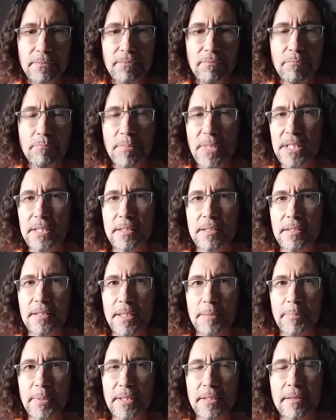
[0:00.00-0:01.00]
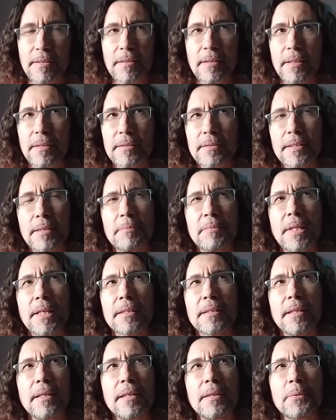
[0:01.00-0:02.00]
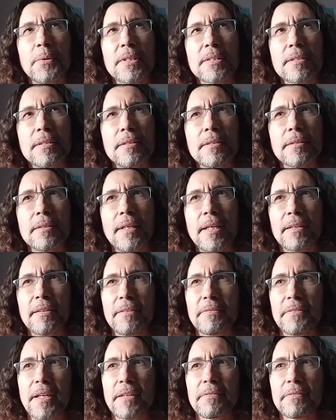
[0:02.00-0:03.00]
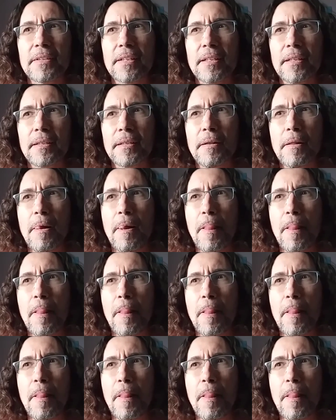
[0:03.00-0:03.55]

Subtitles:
Mississippi or something like that, was it? I forget.